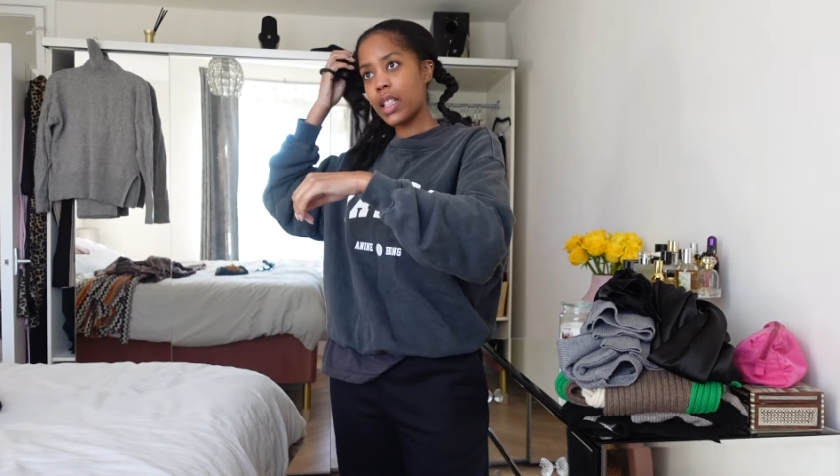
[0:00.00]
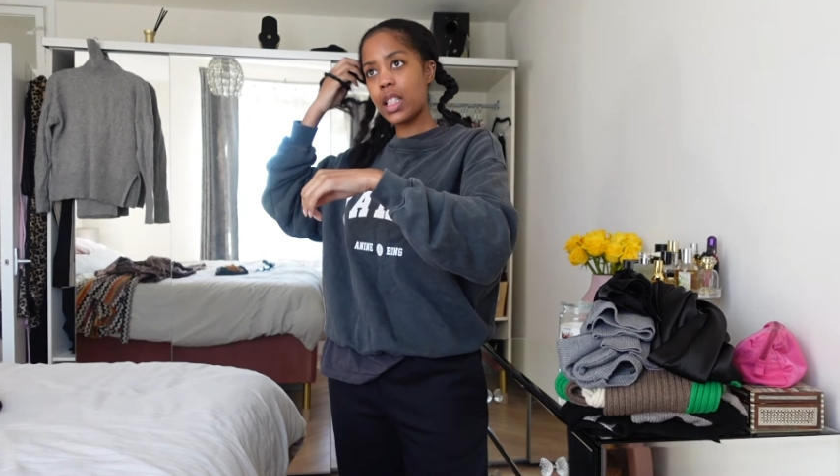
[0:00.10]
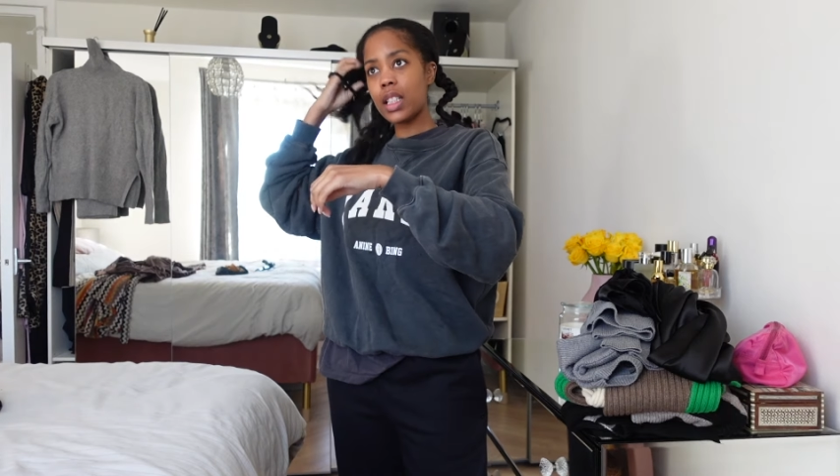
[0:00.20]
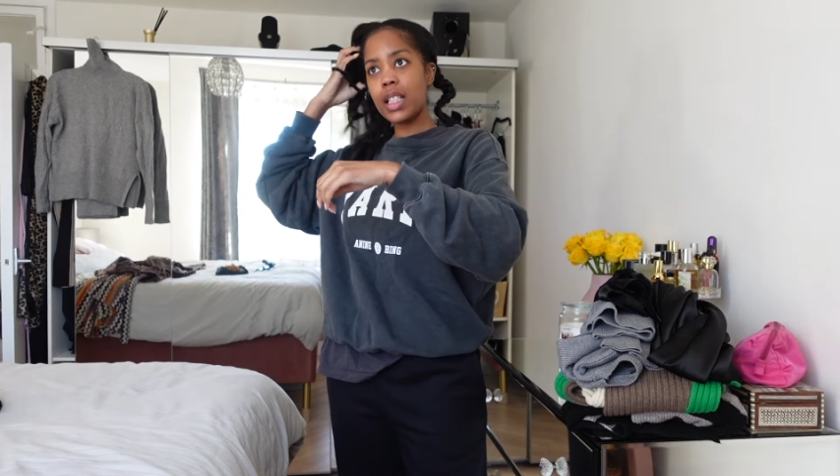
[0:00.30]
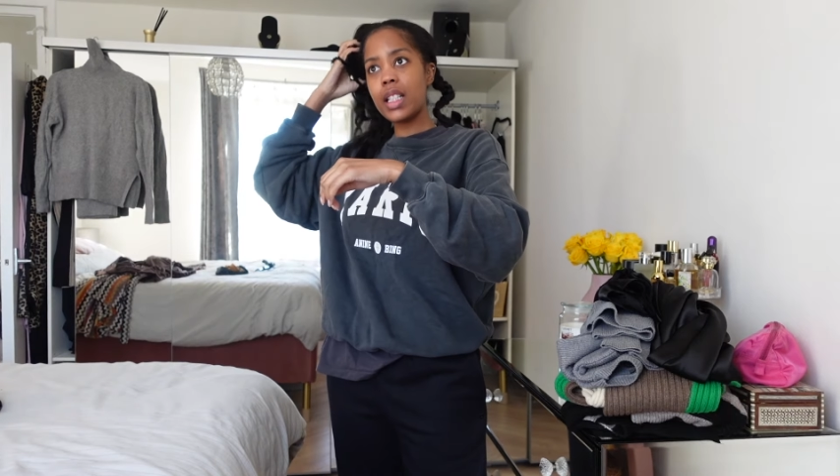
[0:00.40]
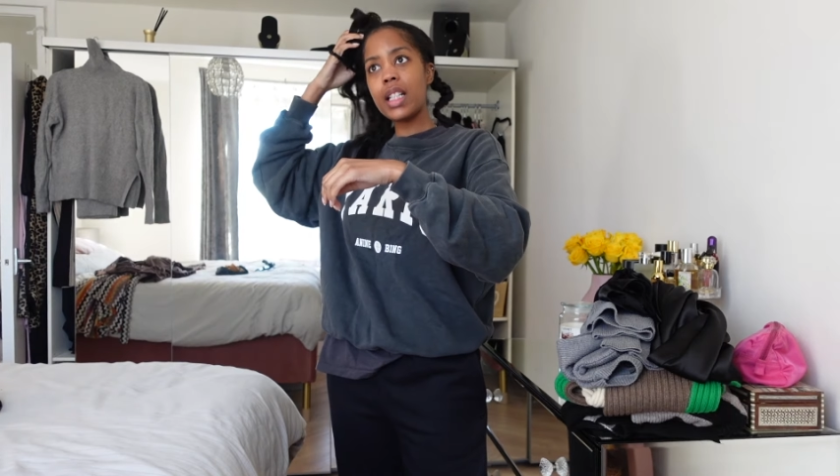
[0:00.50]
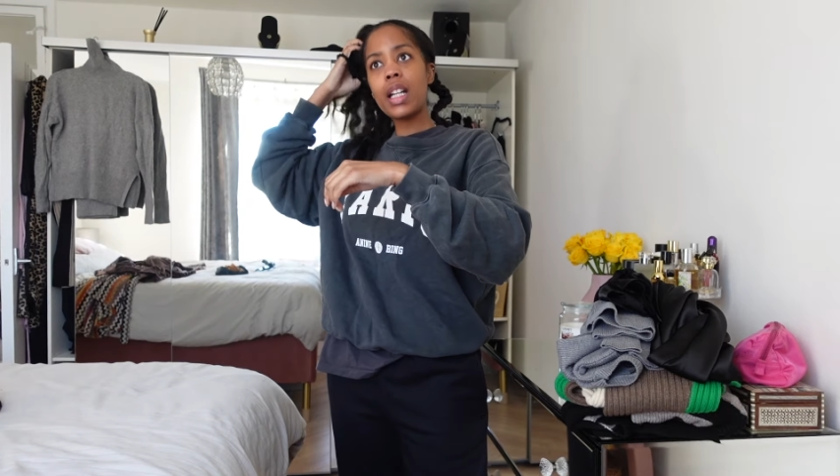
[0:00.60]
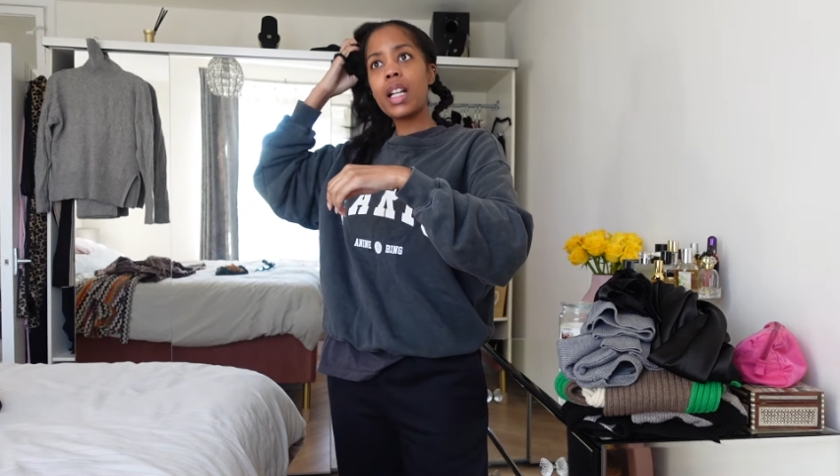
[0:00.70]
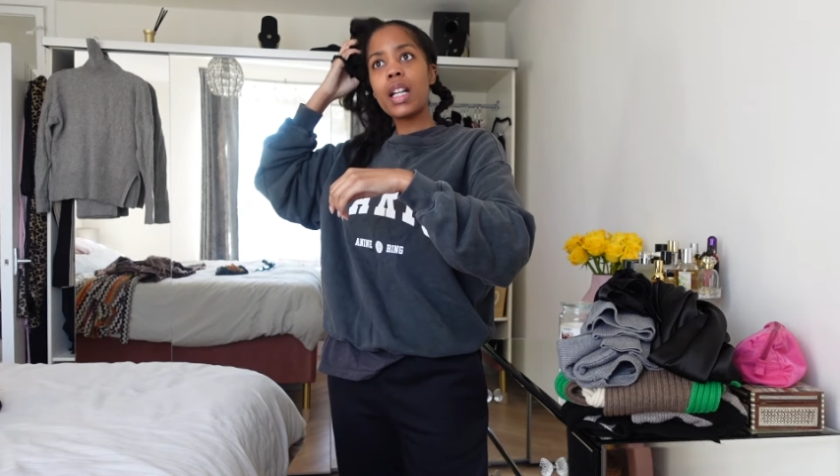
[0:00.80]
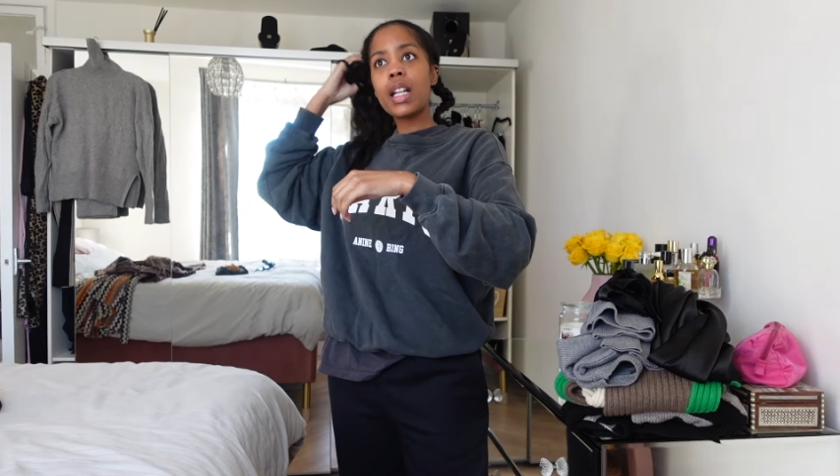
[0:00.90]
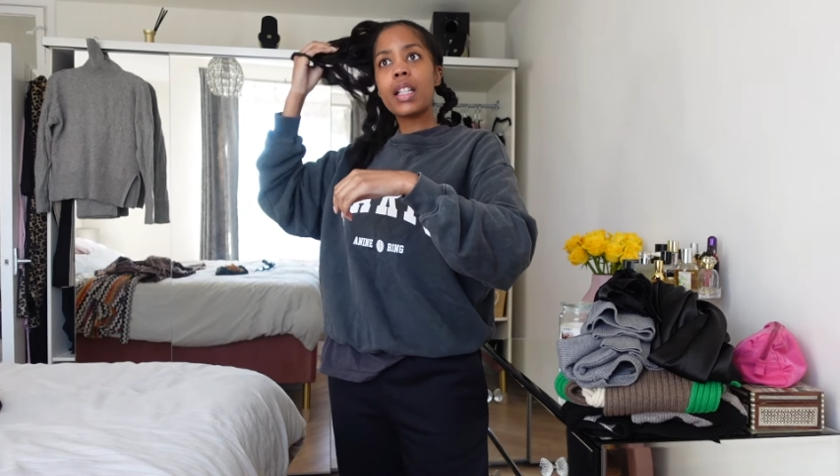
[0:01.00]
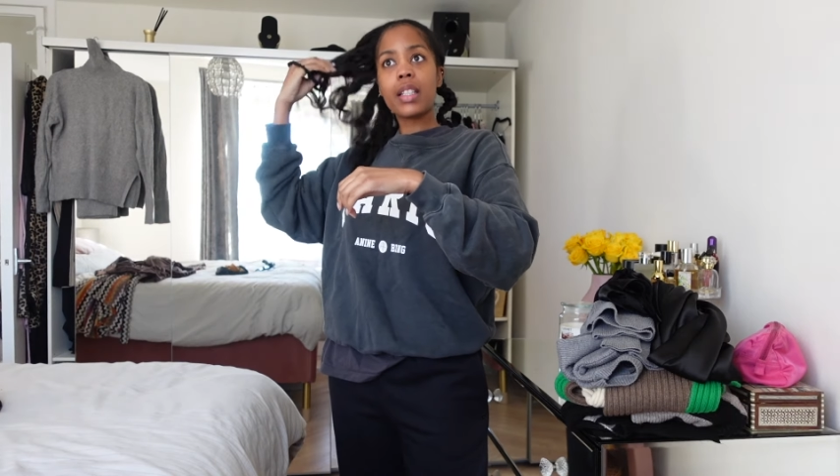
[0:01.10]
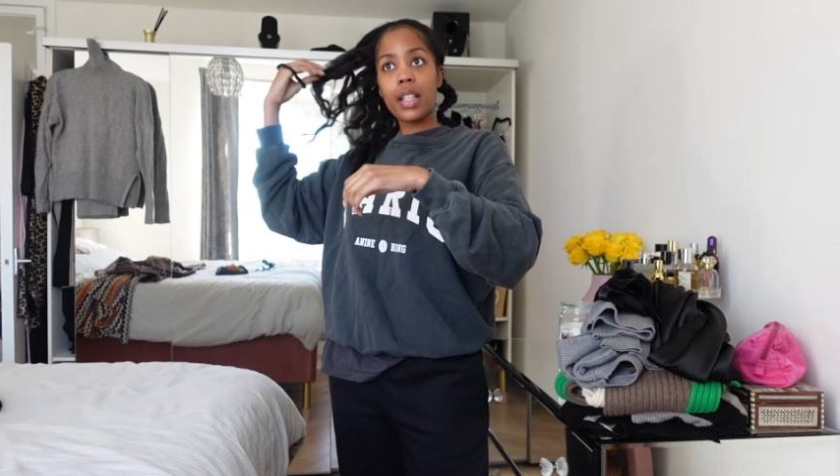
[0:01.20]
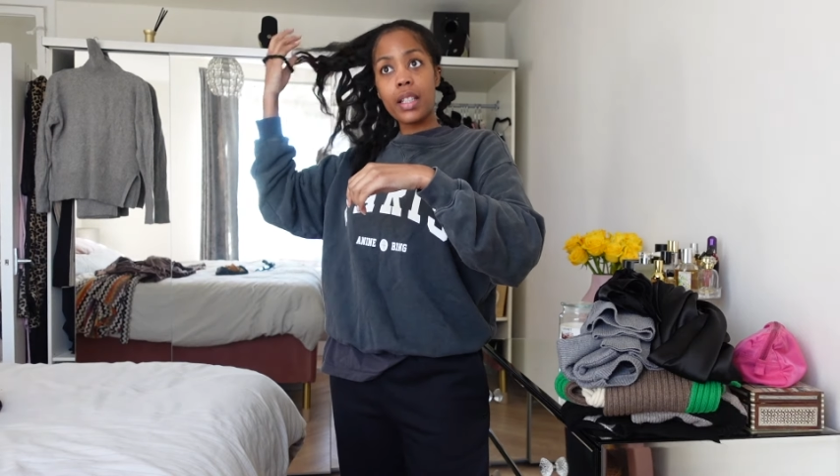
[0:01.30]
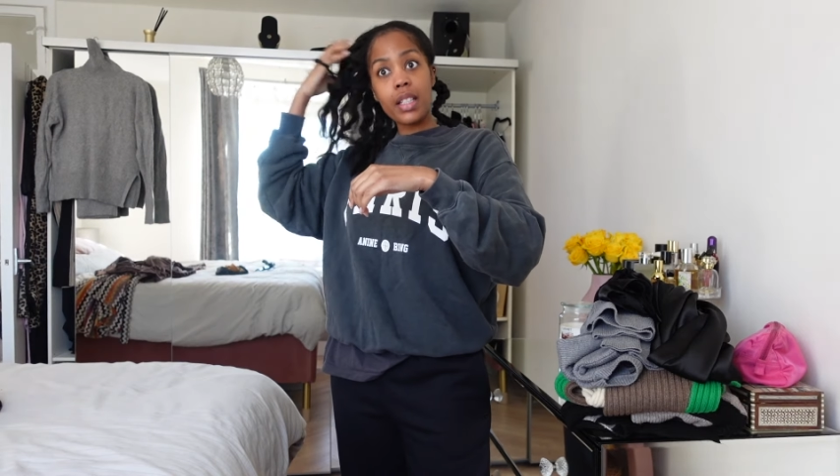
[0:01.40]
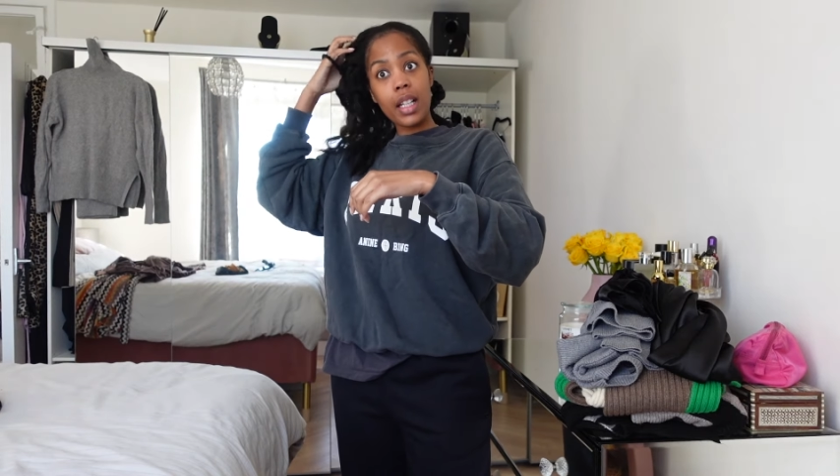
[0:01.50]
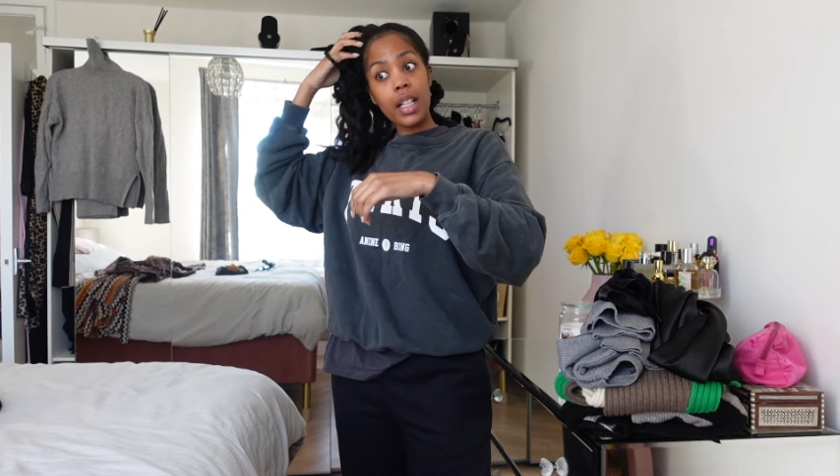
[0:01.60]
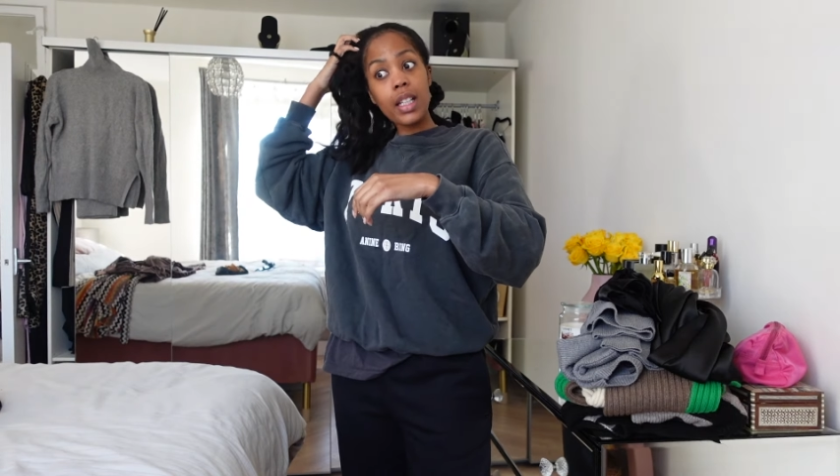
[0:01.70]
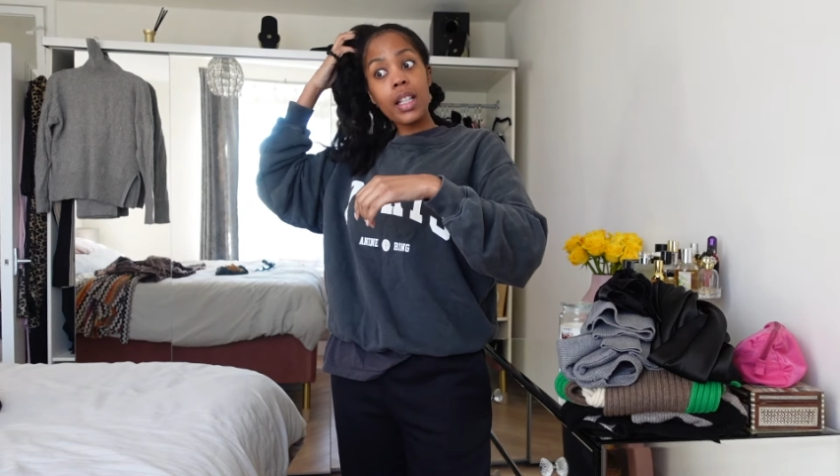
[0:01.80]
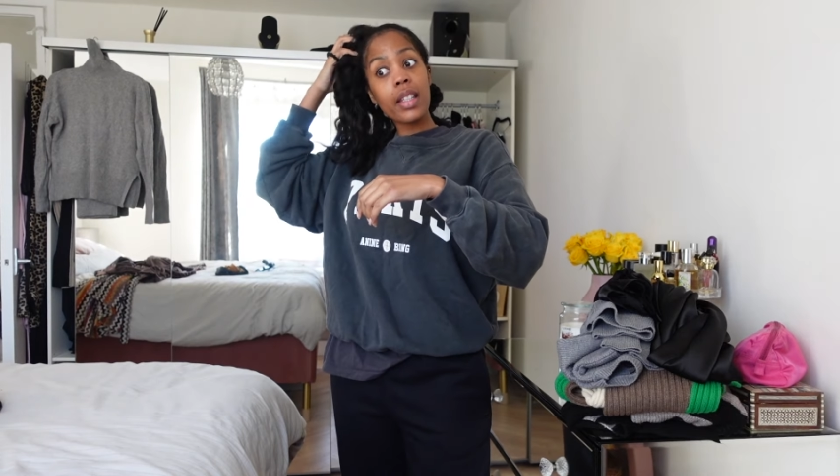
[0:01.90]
actually Sunday.